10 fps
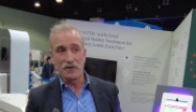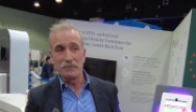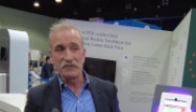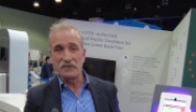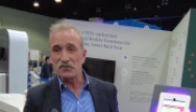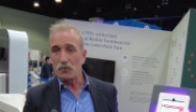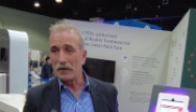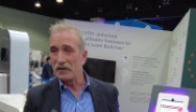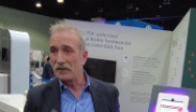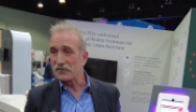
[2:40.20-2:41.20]
dreamed of this
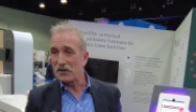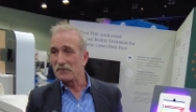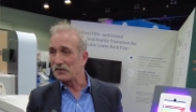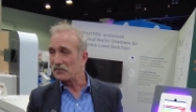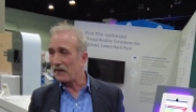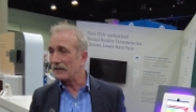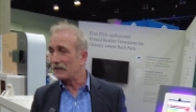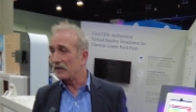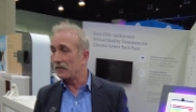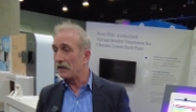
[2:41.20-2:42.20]
20 years ago and it's
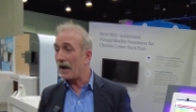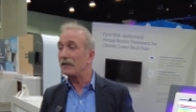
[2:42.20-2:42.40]
finally here.